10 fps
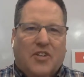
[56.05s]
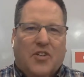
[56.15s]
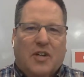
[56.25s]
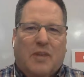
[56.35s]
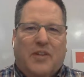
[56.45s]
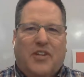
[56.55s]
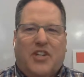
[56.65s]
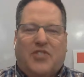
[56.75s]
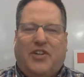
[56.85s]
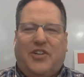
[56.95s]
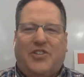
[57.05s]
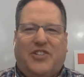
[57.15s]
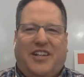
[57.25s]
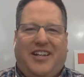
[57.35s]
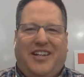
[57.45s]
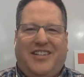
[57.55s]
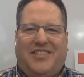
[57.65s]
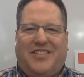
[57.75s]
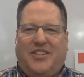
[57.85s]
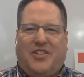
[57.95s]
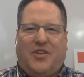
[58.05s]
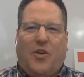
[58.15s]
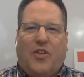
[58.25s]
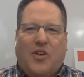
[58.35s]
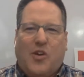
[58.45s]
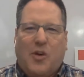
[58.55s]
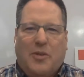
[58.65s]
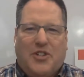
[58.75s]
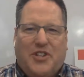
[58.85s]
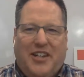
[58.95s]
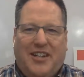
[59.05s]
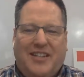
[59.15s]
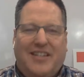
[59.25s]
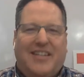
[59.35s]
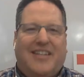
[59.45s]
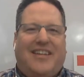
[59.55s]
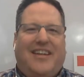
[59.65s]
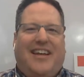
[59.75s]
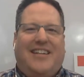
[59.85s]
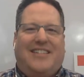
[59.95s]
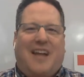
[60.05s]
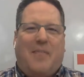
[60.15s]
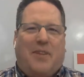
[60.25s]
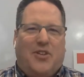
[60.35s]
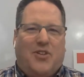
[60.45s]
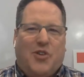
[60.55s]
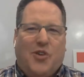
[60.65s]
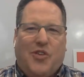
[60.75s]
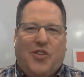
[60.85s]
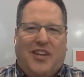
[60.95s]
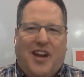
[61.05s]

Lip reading: learn about TISH for your city is to just go to the Google machine and type in truth in